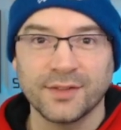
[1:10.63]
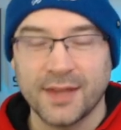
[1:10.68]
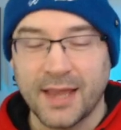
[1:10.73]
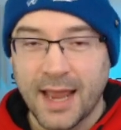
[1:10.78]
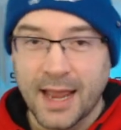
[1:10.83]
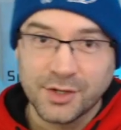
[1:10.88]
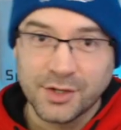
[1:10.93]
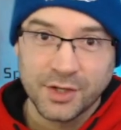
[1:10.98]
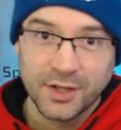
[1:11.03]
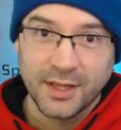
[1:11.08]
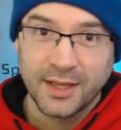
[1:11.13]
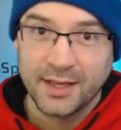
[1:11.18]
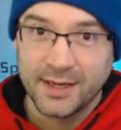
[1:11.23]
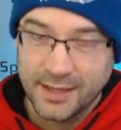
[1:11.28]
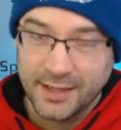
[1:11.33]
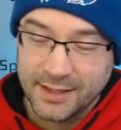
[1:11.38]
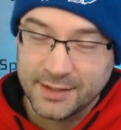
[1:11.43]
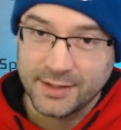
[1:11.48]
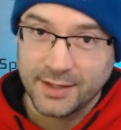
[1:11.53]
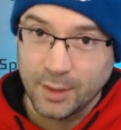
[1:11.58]
They actually had
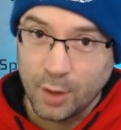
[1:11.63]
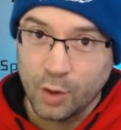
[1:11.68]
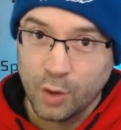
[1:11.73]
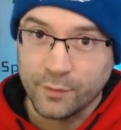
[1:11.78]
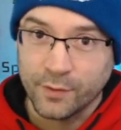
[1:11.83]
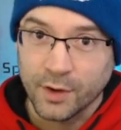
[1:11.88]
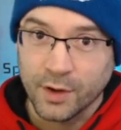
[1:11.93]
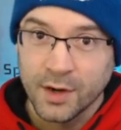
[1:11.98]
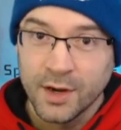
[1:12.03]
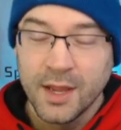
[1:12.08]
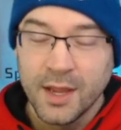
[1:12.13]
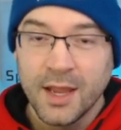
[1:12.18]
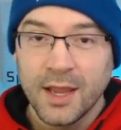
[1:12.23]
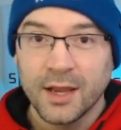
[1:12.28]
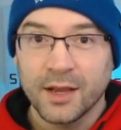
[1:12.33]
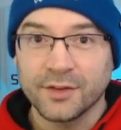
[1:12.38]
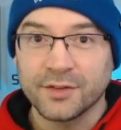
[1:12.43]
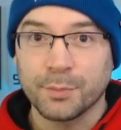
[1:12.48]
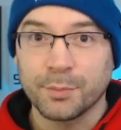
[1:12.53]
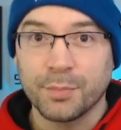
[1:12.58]
to hit the over
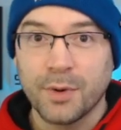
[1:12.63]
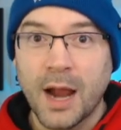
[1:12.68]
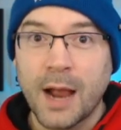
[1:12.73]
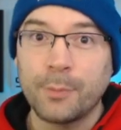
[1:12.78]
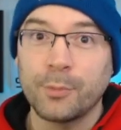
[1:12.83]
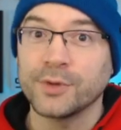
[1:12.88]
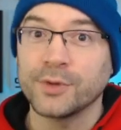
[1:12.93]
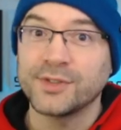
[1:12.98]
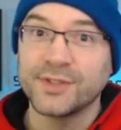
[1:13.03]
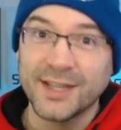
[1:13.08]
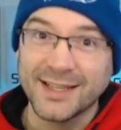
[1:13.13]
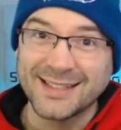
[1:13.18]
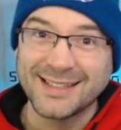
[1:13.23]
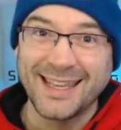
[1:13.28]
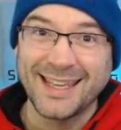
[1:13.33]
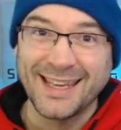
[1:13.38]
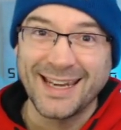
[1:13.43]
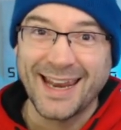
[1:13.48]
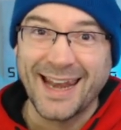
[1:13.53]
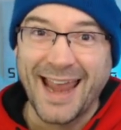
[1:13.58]
because the prop was
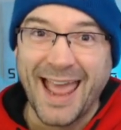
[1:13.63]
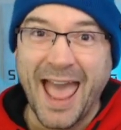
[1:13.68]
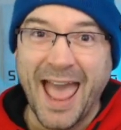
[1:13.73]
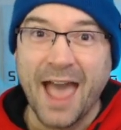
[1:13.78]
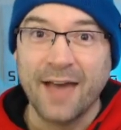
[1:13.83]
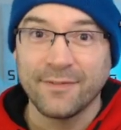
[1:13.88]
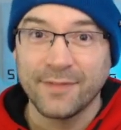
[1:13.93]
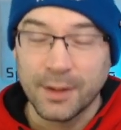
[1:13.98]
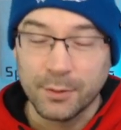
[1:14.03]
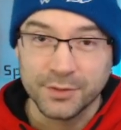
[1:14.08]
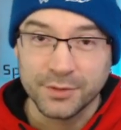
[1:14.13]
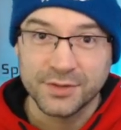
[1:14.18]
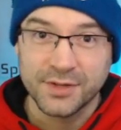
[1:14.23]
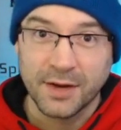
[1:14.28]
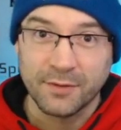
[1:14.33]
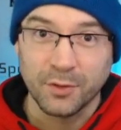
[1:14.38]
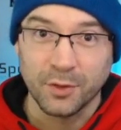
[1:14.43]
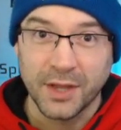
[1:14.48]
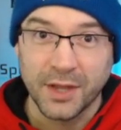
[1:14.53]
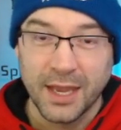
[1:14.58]
sixteen and a half. That was
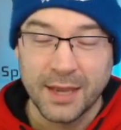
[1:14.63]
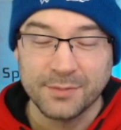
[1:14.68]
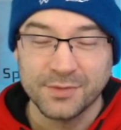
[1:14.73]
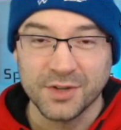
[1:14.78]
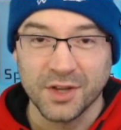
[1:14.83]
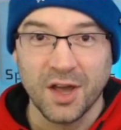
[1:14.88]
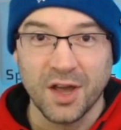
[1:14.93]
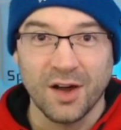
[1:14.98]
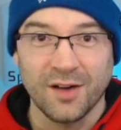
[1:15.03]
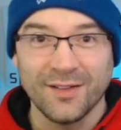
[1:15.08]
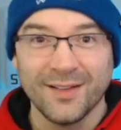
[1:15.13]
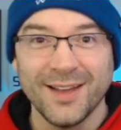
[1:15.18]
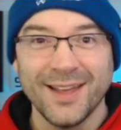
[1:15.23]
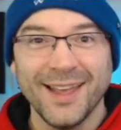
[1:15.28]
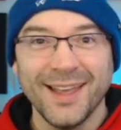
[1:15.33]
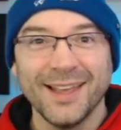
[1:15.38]
several games ago.